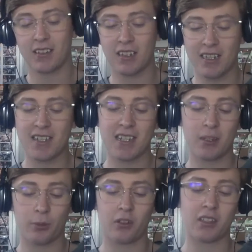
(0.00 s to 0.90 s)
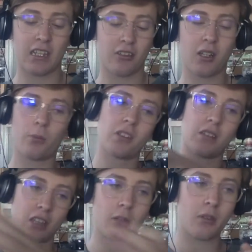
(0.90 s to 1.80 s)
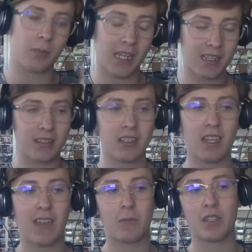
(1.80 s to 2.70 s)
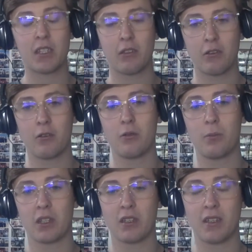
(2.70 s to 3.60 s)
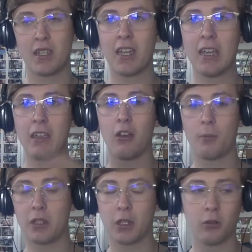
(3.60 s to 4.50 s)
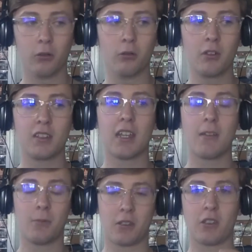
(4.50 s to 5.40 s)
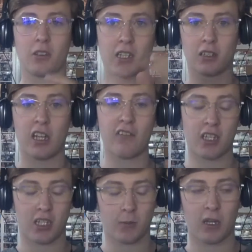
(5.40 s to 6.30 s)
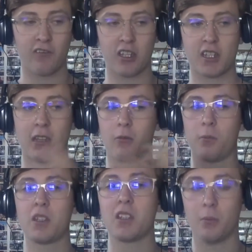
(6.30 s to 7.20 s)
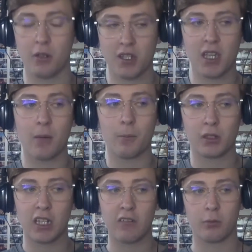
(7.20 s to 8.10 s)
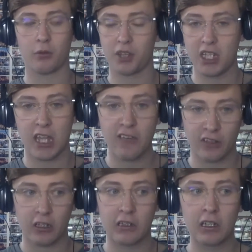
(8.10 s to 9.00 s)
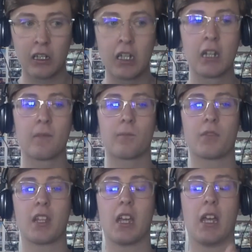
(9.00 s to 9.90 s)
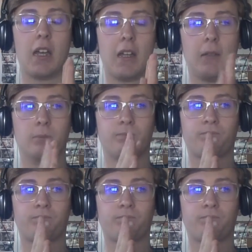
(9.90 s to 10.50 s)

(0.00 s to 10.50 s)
kind of see the point. They're trying to bring Toby back into the MCU because it'll be cool when they would do, like, a live-action Spider-Verse and it will be the most unbelievable thing ever. But